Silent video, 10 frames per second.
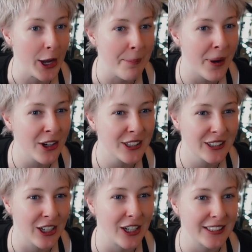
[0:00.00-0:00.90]
And Marcus
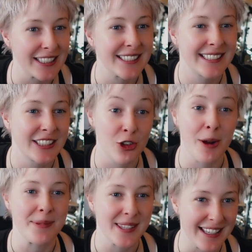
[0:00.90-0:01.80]
Cartas
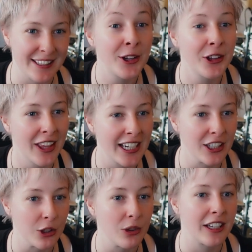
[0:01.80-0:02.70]
Drum says, oh,
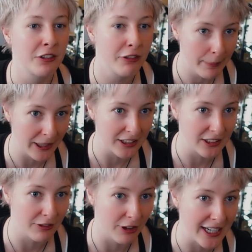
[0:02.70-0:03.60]
thank you. That's fabulous
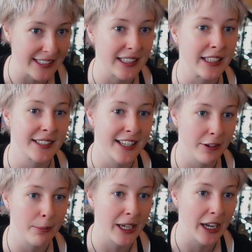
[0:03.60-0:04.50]
advice and has
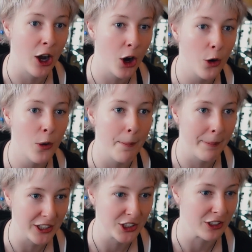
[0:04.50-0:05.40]
given me a whole
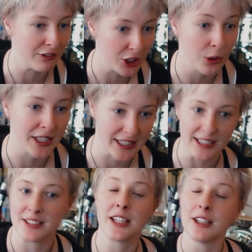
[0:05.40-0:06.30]
bunch of new
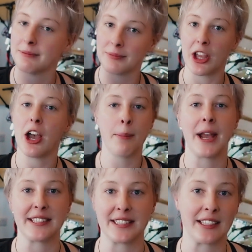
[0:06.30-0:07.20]
ideas.
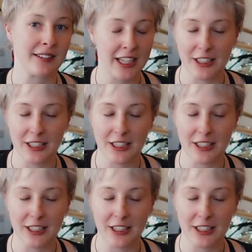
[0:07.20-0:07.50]
Amazing.